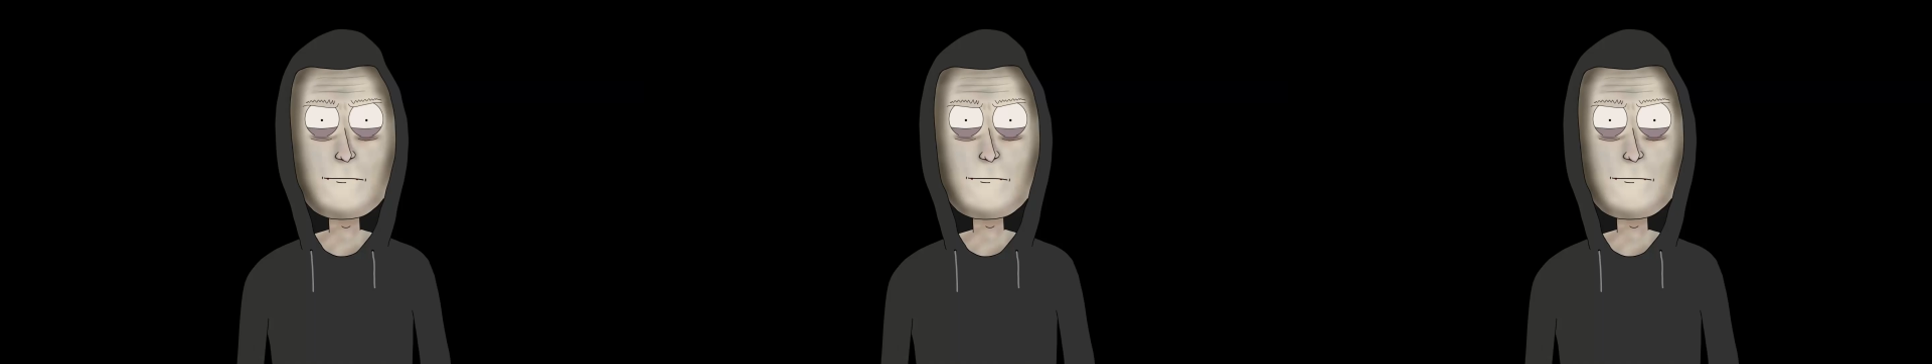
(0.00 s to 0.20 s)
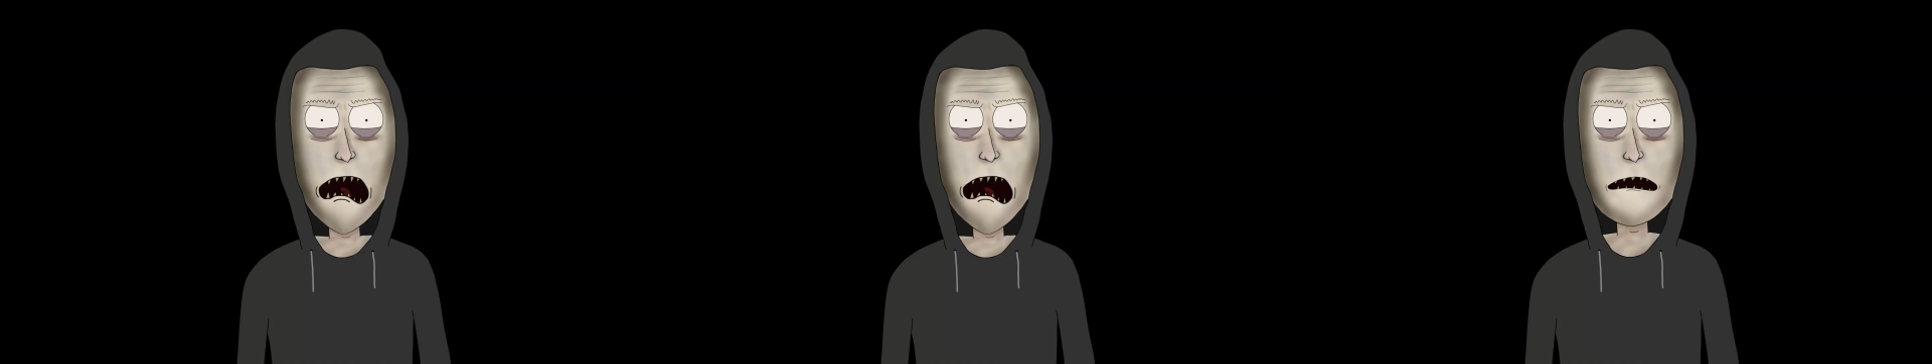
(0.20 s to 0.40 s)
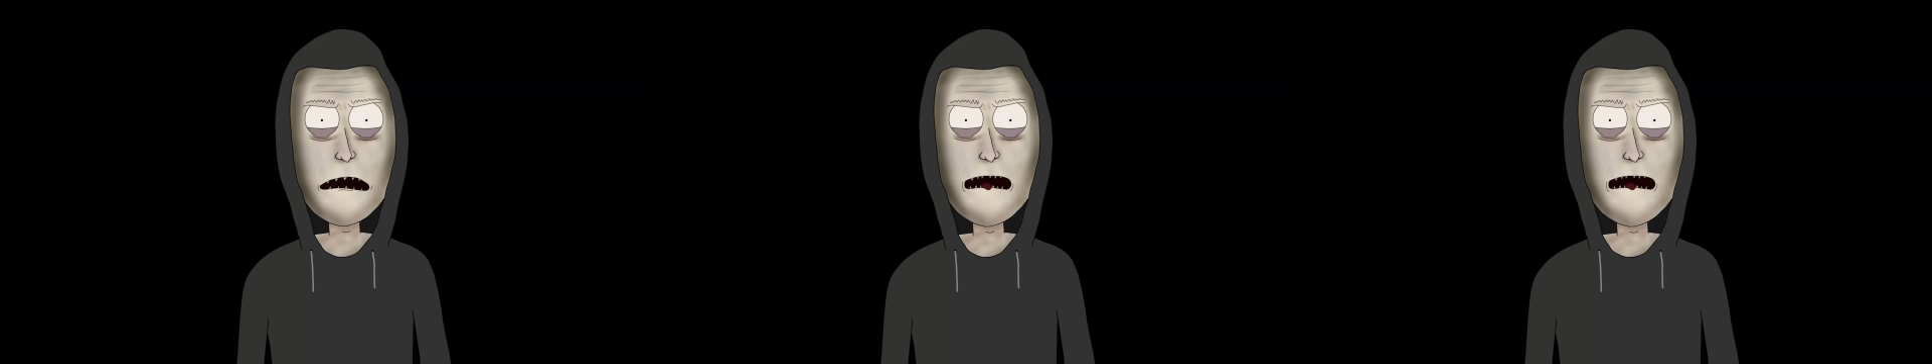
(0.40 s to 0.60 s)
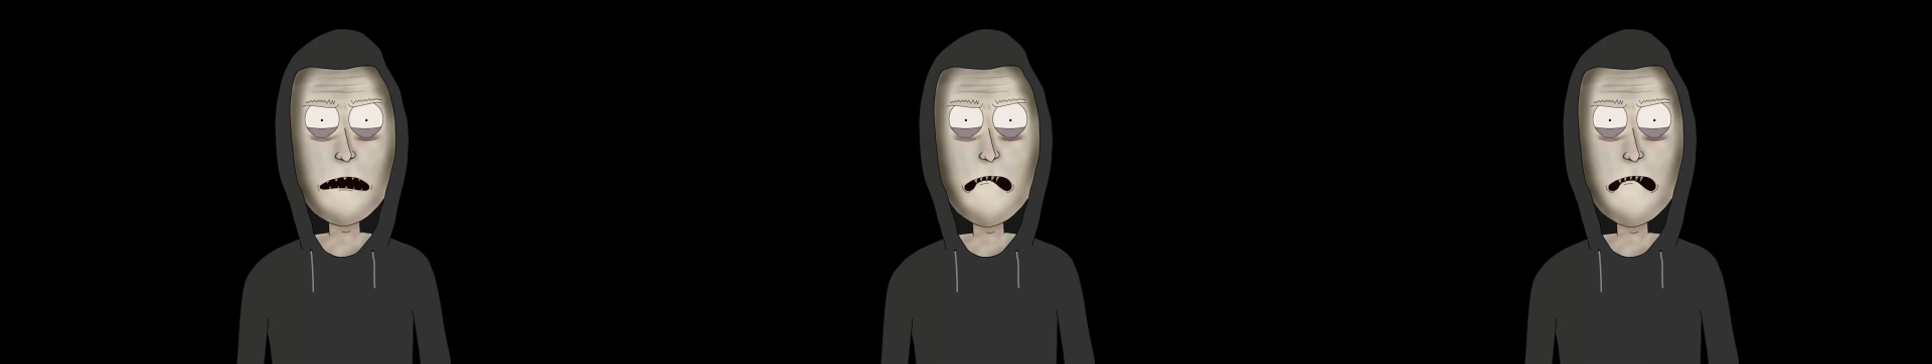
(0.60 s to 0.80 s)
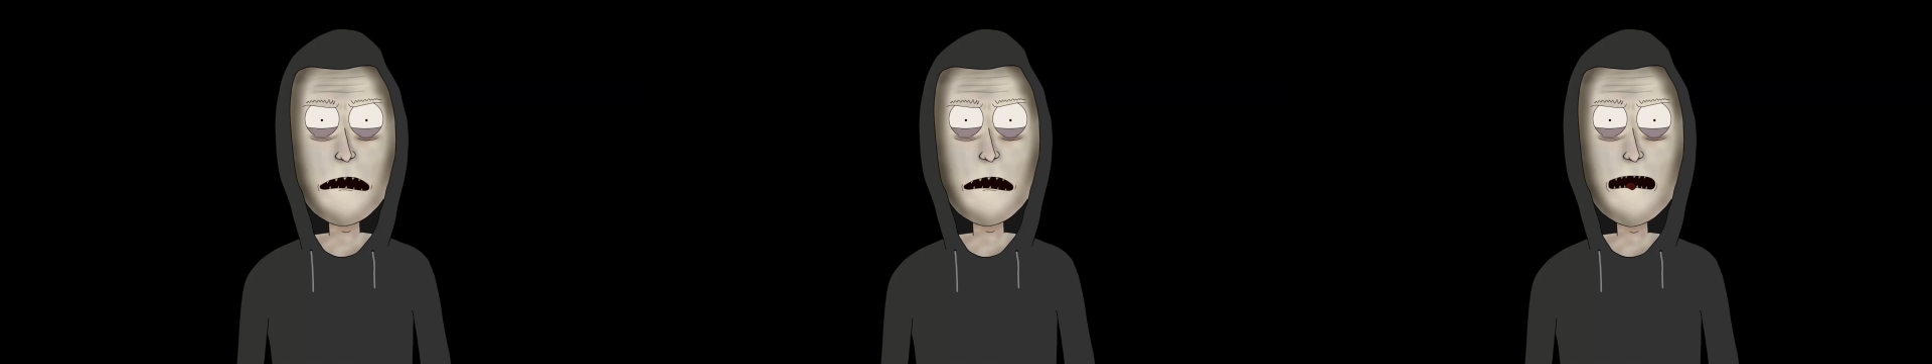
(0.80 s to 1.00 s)
I heard it
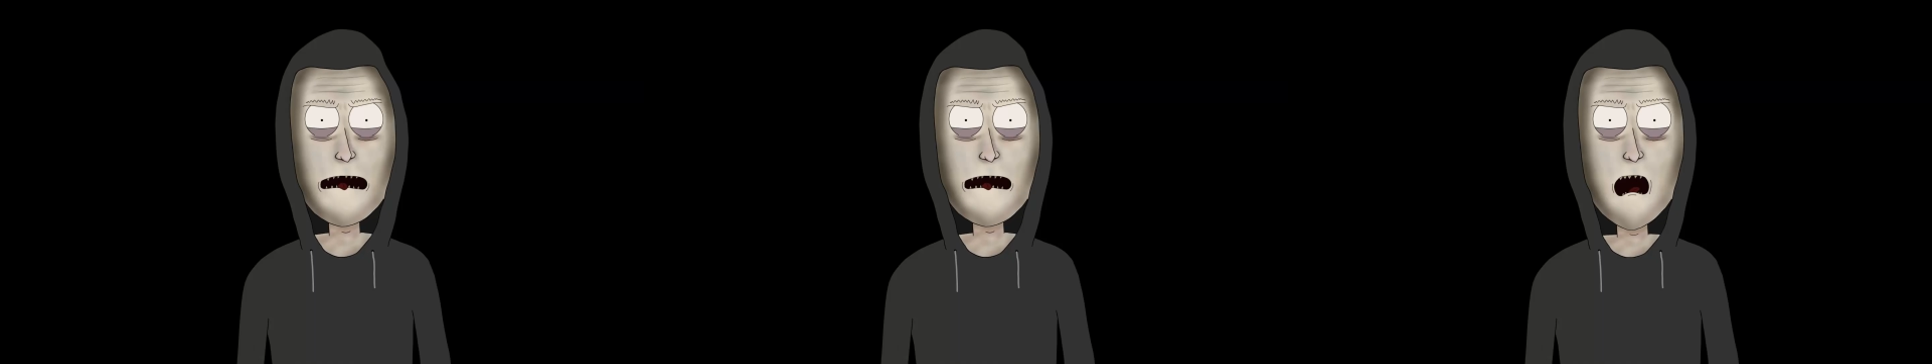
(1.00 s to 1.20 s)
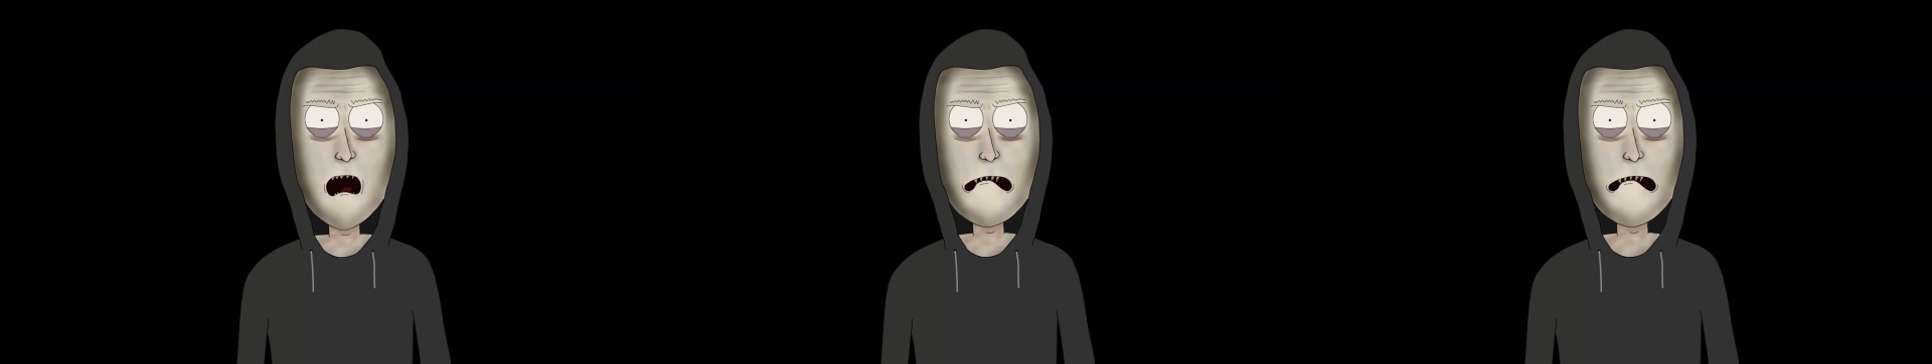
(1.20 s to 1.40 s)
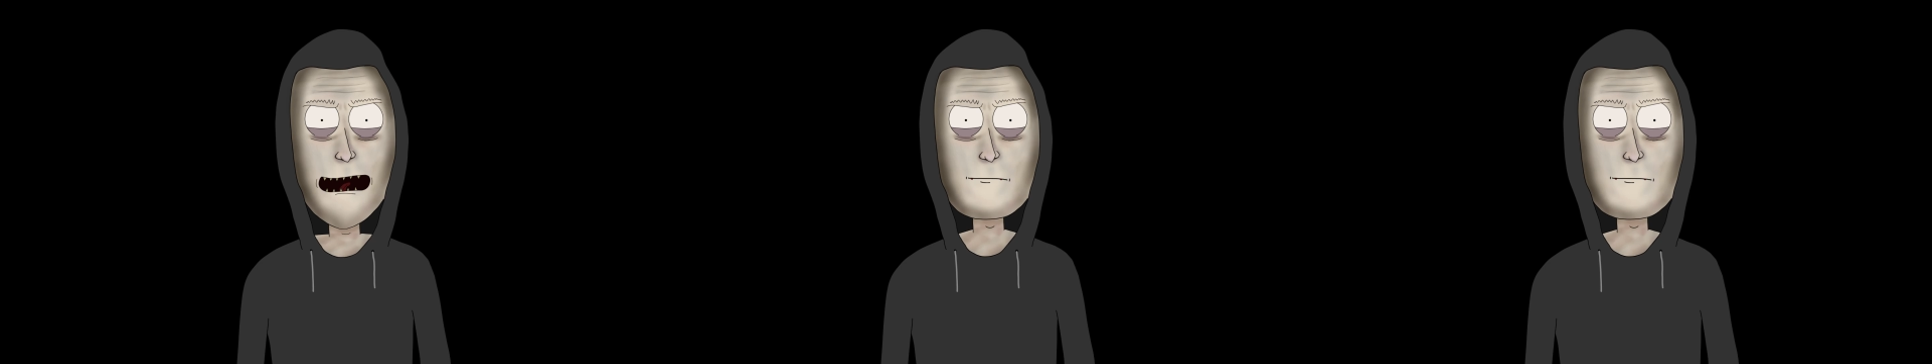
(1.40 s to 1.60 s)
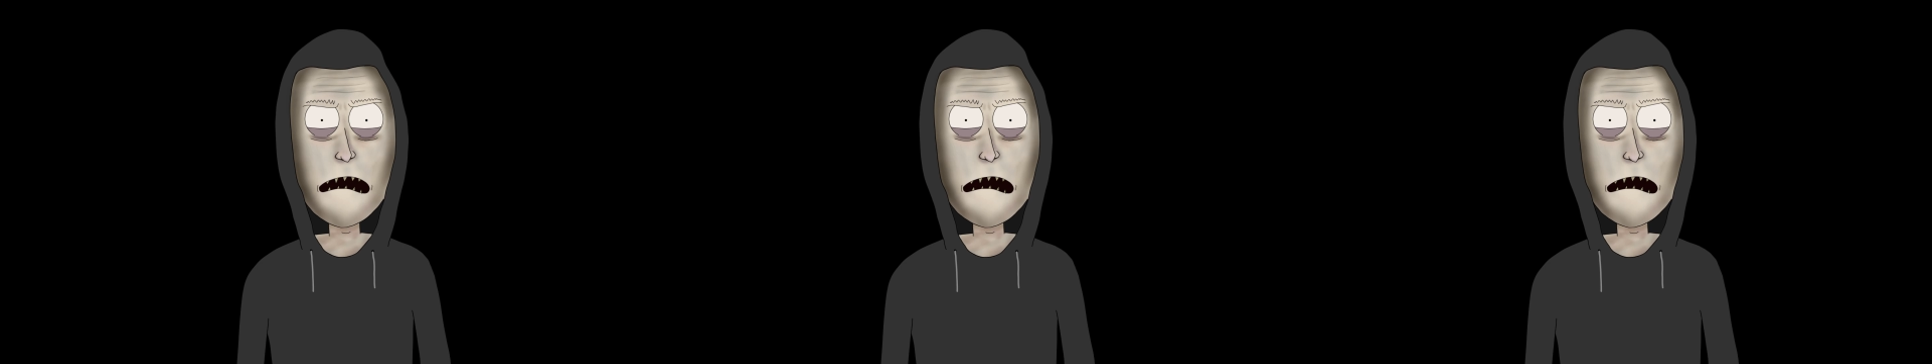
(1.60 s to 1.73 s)
sniff again softly